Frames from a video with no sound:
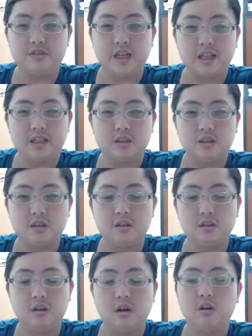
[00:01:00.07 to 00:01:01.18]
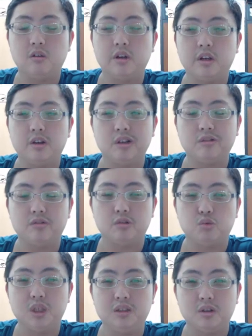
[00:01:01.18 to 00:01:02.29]
interface of the
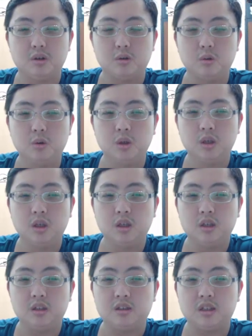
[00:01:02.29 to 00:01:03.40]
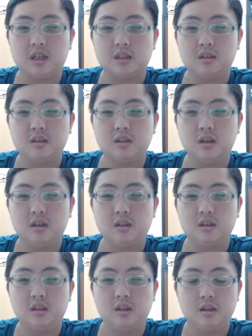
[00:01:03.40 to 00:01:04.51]
QM for window. Just
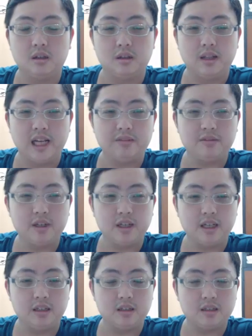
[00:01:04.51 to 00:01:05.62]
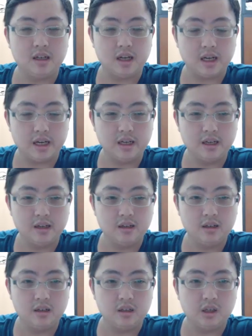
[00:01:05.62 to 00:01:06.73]
see the left hand side,
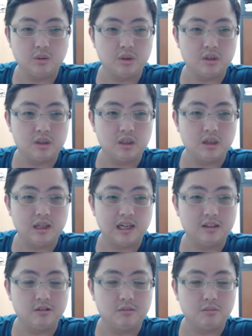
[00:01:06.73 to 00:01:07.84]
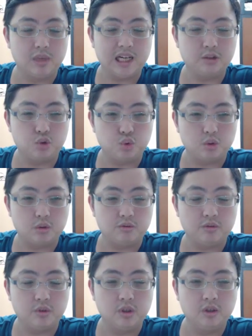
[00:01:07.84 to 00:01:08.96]
you will see a lot of
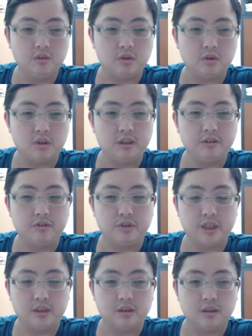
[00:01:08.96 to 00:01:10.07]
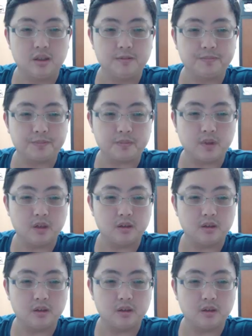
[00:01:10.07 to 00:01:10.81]
modules for different